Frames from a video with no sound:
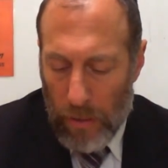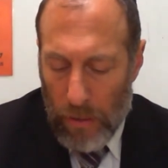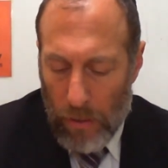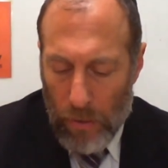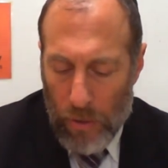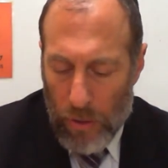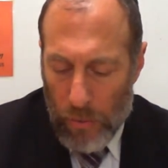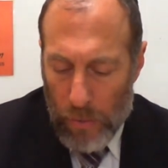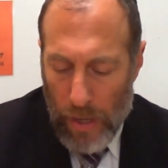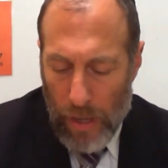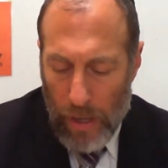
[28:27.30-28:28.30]
which she
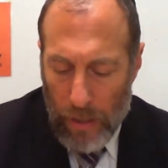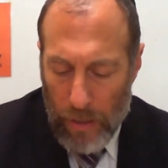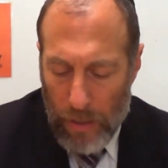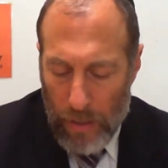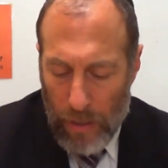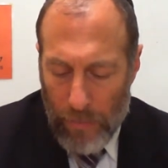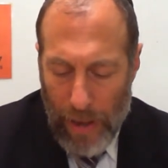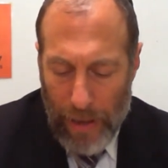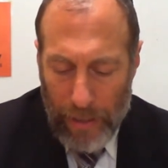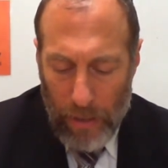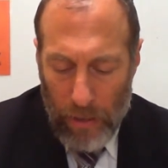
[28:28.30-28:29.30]
was saying.
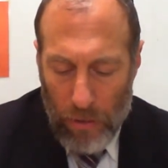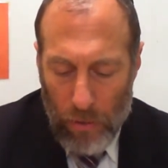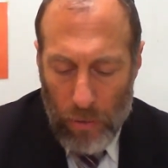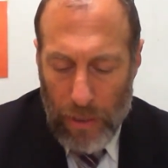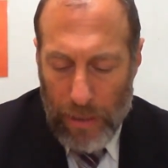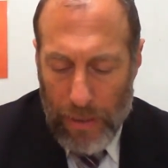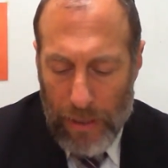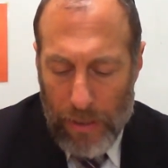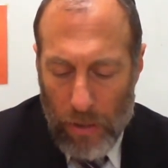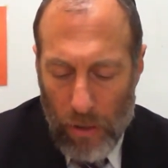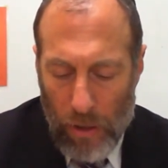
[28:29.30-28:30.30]
Bahi yanuktu, and
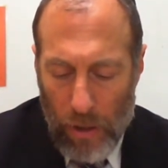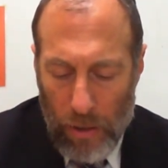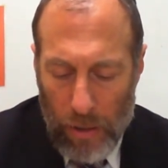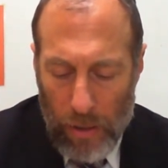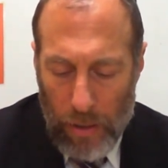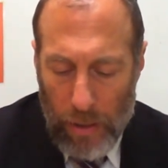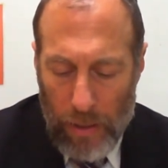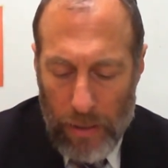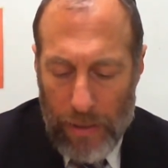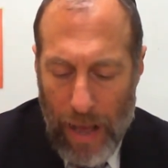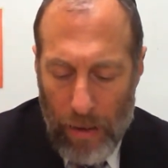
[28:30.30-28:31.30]
this girl
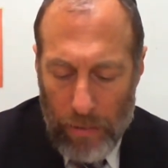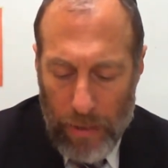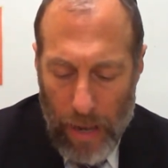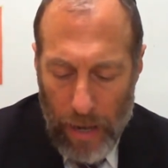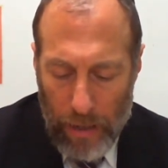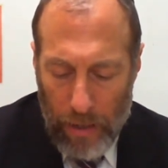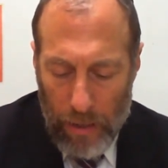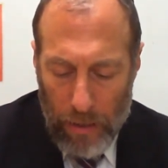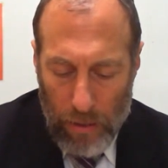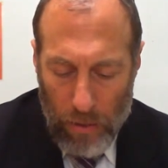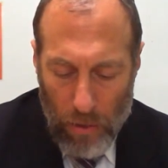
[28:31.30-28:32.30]
is now dead.
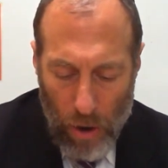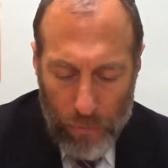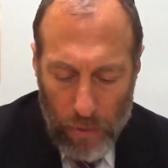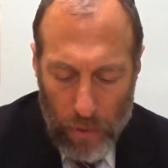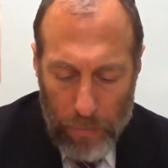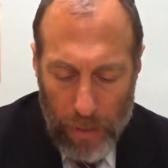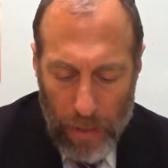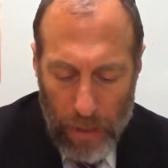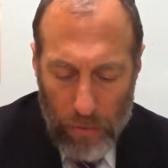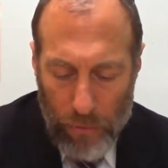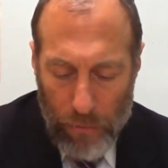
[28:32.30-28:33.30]
Nofla mi
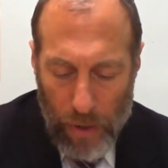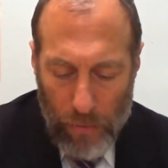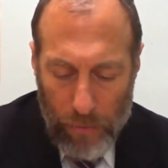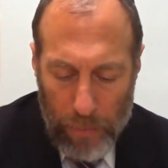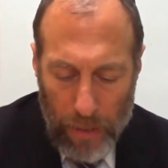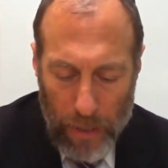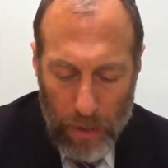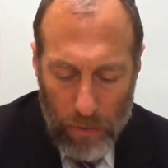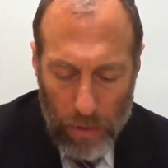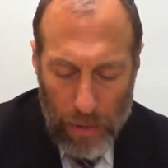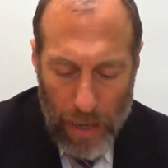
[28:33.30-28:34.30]
igra, fell from the
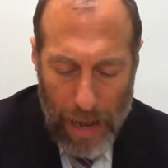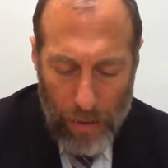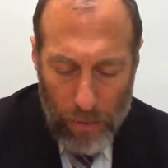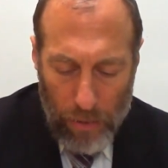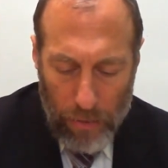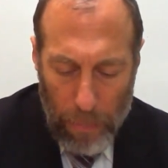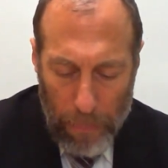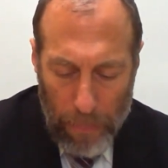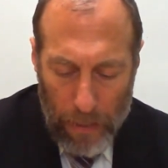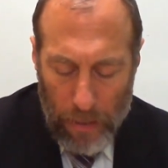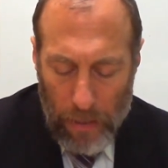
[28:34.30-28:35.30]
igra la'ara,
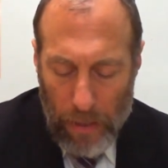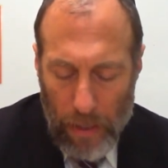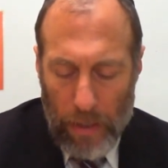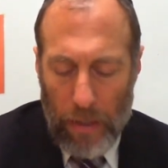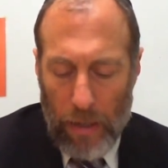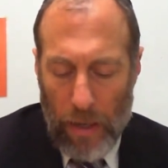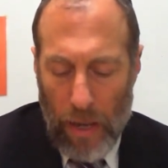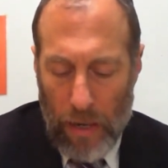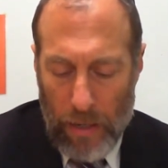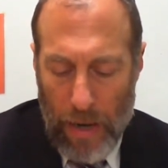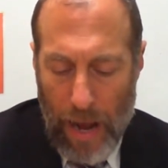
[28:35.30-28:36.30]

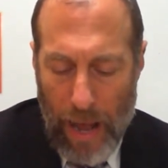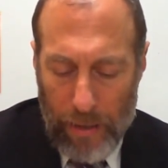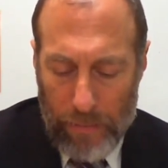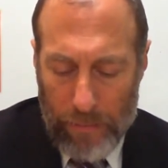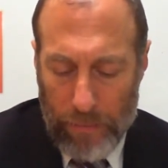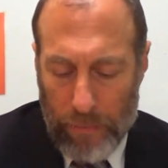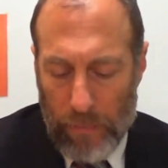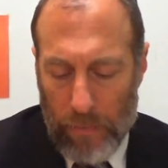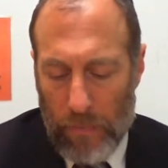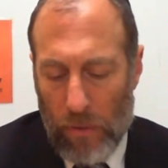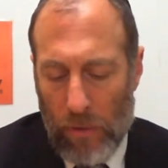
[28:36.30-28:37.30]
and died.
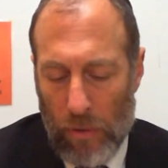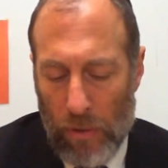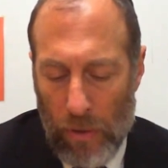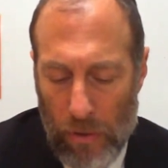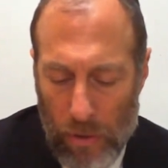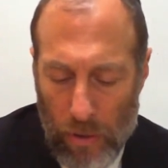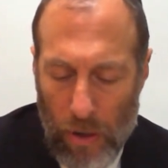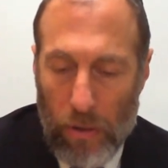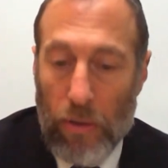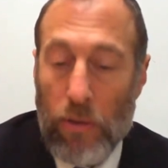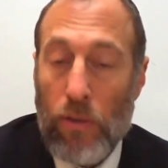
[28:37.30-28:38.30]
So you should
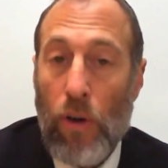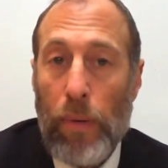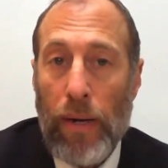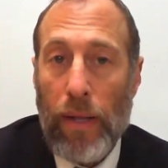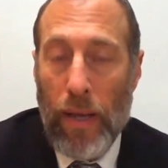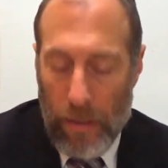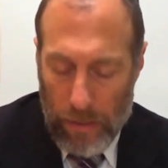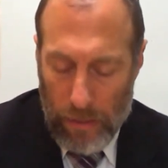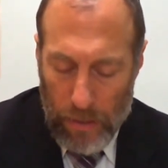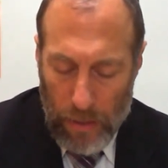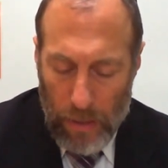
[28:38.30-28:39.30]
know that nobody else